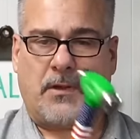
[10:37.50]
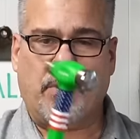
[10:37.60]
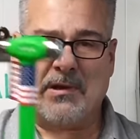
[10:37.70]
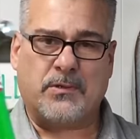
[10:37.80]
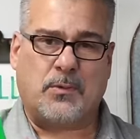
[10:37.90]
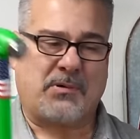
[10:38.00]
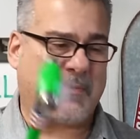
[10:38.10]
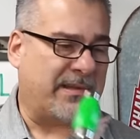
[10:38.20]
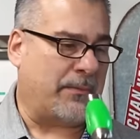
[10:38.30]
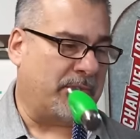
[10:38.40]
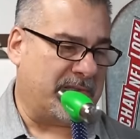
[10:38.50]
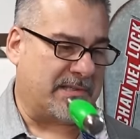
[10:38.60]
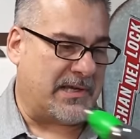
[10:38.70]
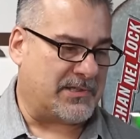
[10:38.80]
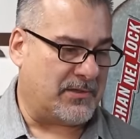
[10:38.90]
We could do a private label with these
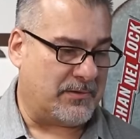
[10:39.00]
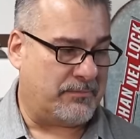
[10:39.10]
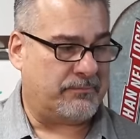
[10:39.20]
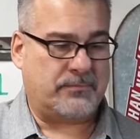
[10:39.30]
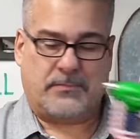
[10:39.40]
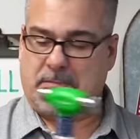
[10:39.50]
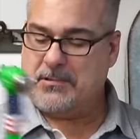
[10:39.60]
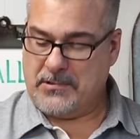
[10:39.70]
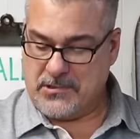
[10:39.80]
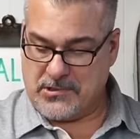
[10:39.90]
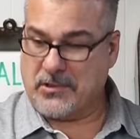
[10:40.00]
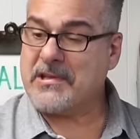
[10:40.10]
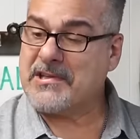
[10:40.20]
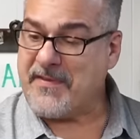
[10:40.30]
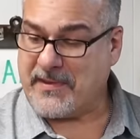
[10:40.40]
guys, too. So
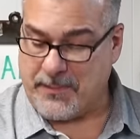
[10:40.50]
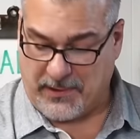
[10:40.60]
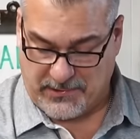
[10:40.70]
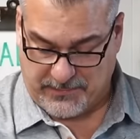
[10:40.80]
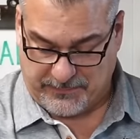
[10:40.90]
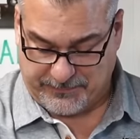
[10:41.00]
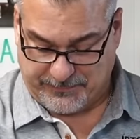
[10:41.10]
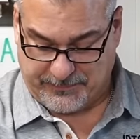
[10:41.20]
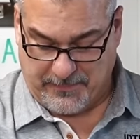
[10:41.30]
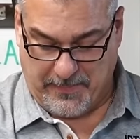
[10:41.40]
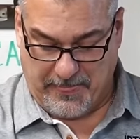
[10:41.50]
this is $50.